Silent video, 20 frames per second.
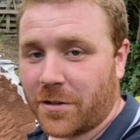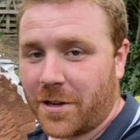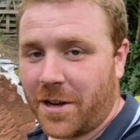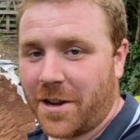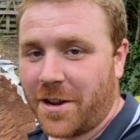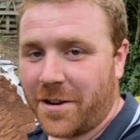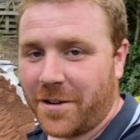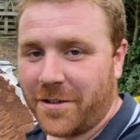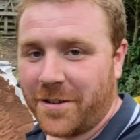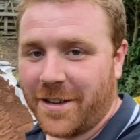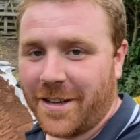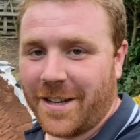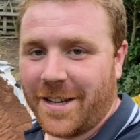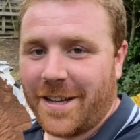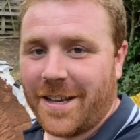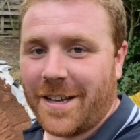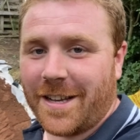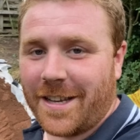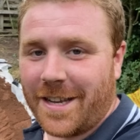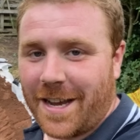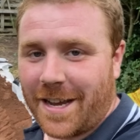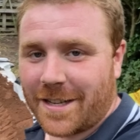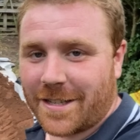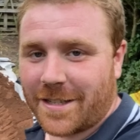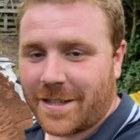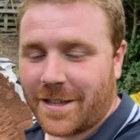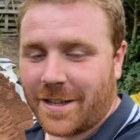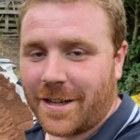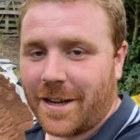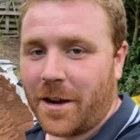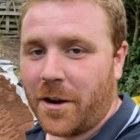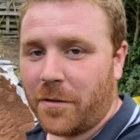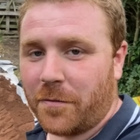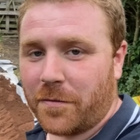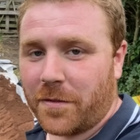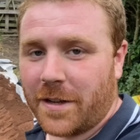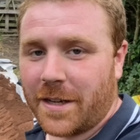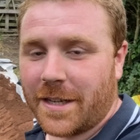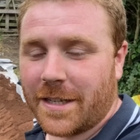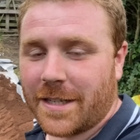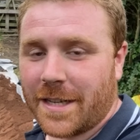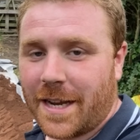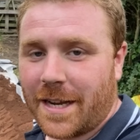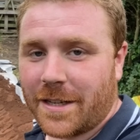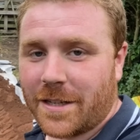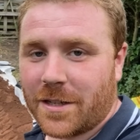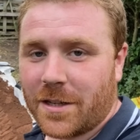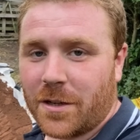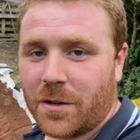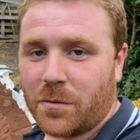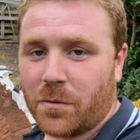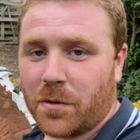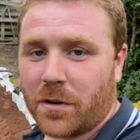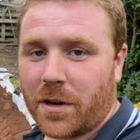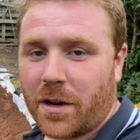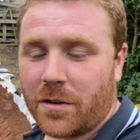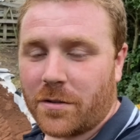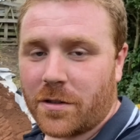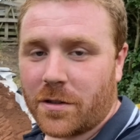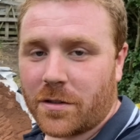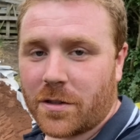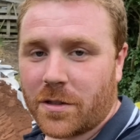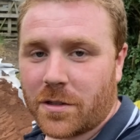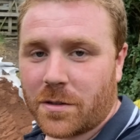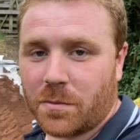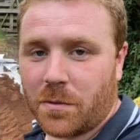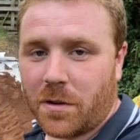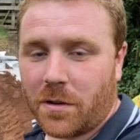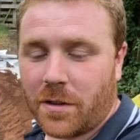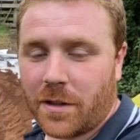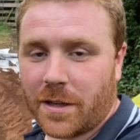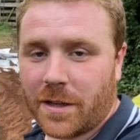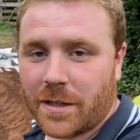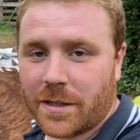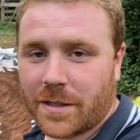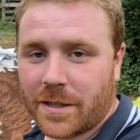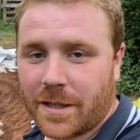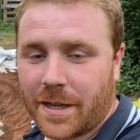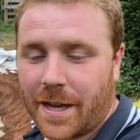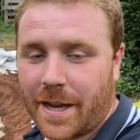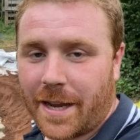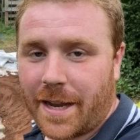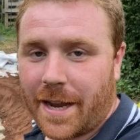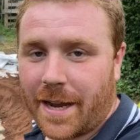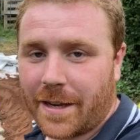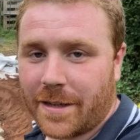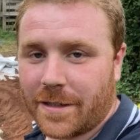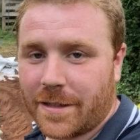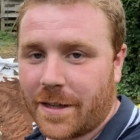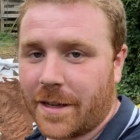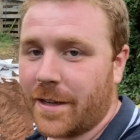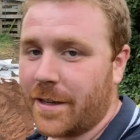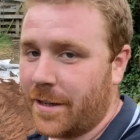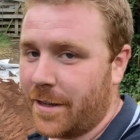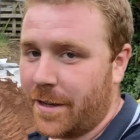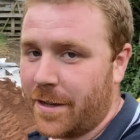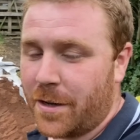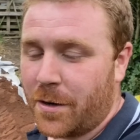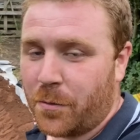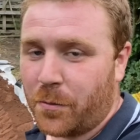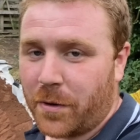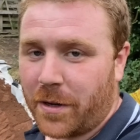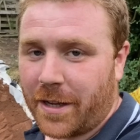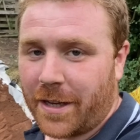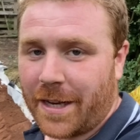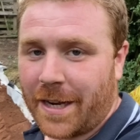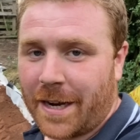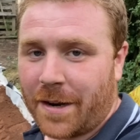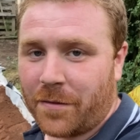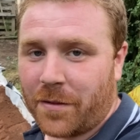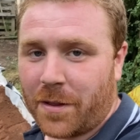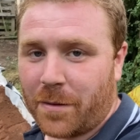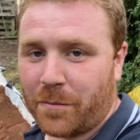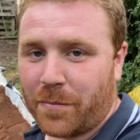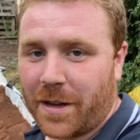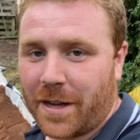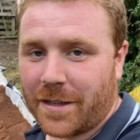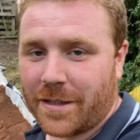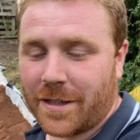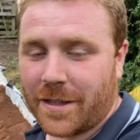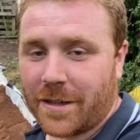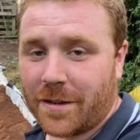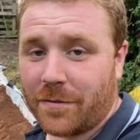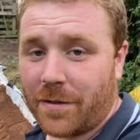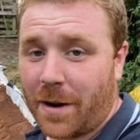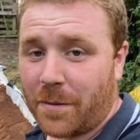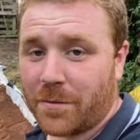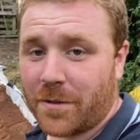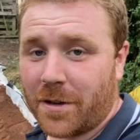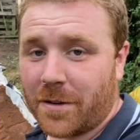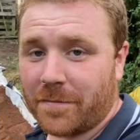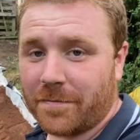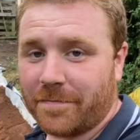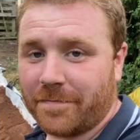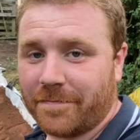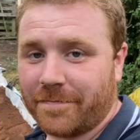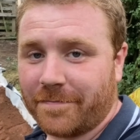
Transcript: So yes, hopefully day two will go just as smoothly as today, and we can get everything planted and wrapped up.